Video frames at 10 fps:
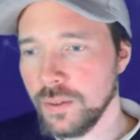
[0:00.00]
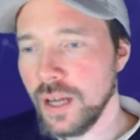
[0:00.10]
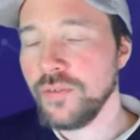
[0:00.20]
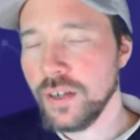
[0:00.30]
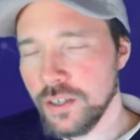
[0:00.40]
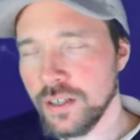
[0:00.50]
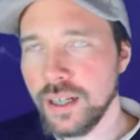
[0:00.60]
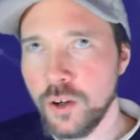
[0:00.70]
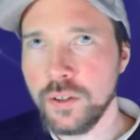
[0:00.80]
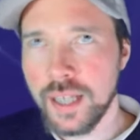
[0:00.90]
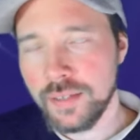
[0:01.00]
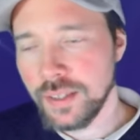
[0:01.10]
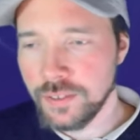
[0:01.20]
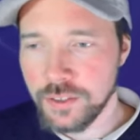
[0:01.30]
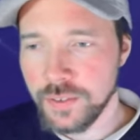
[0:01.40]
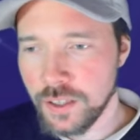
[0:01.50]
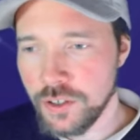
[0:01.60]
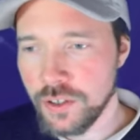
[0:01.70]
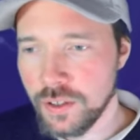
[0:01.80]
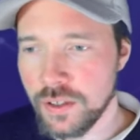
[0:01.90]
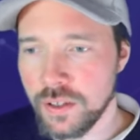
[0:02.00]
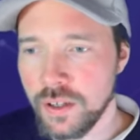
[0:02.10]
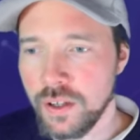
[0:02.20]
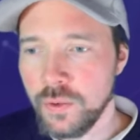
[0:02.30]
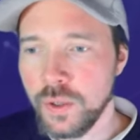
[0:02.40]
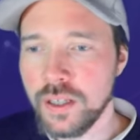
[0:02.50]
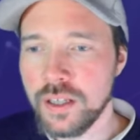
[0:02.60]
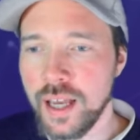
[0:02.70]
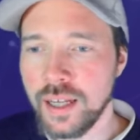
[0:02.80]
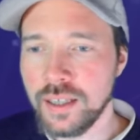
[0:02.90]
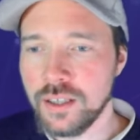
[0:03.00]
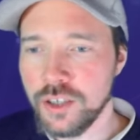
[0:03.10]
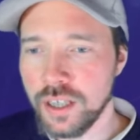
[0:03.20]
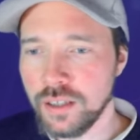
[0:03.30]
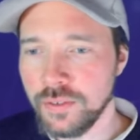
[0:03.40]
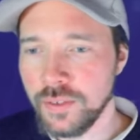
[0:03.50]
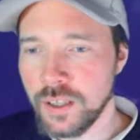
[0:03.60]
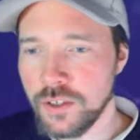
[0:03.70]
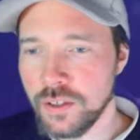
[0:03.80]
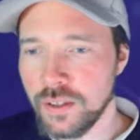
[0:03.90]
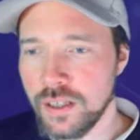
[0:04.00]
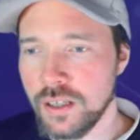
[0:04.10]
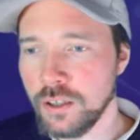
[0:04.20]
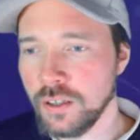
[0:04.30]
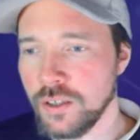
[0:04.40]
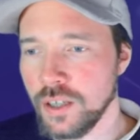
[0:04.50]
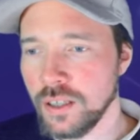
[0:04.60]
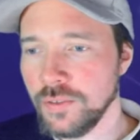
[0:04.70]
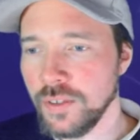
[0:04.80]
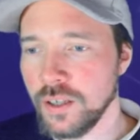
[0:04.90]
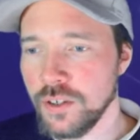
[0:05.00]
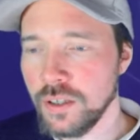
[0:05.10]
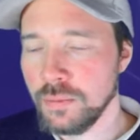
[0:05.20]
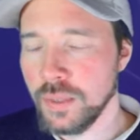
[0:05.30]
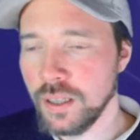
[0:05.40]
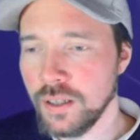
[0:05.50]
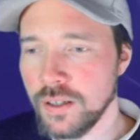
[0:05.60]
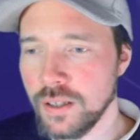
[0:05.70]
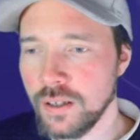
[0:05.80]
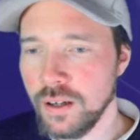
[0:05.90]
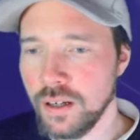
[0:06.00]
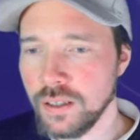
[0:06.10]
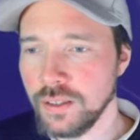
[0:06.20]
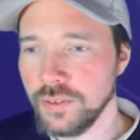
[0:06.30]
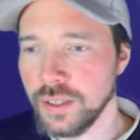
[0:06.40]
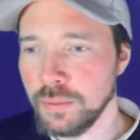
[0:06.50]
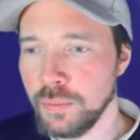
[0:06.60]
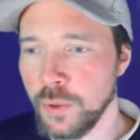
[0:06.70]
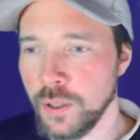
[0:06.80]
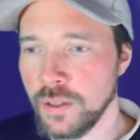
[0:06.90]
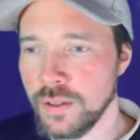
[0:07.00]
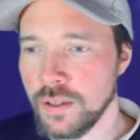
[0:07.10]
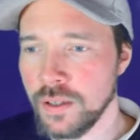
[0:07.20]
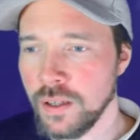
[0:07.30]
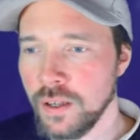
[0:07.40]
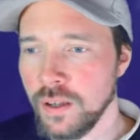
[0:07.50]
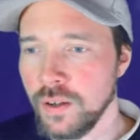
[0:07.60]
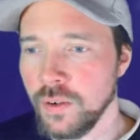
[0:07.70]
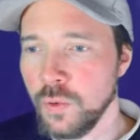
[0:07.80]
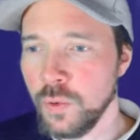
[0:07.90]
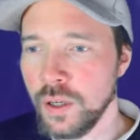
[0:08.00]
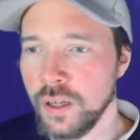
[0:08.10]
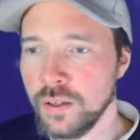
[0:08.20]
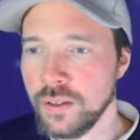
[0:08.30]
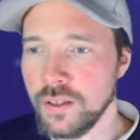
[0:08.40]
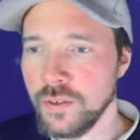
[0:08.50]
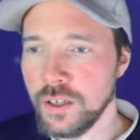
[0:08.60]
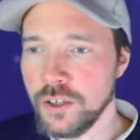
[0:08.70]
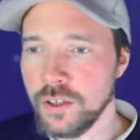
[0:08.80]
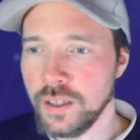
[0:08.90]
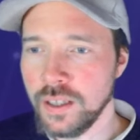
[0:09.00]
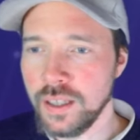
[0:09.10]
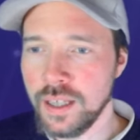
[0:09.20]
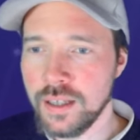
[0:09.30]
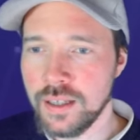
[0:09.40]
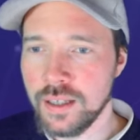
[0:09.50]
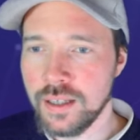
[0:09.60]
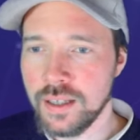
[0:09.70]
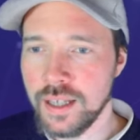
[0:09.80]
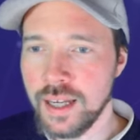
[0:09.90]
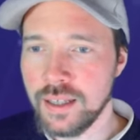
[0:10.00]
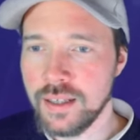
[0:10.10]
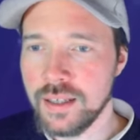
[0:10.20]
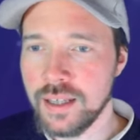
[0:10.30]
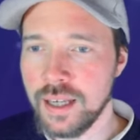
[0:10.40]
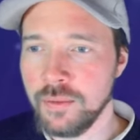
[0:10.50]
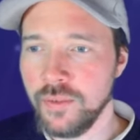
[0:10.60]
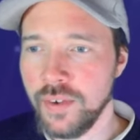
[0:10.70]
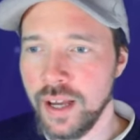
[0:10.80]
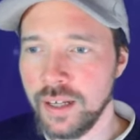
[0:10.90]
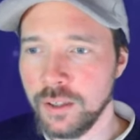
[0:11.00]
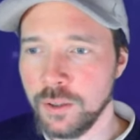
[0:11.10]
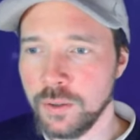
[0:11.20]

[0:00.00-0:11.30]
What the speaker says: function can only have inverse functions when it's an injective function. This is not an injective function because there are different points where this function attains the exact same value.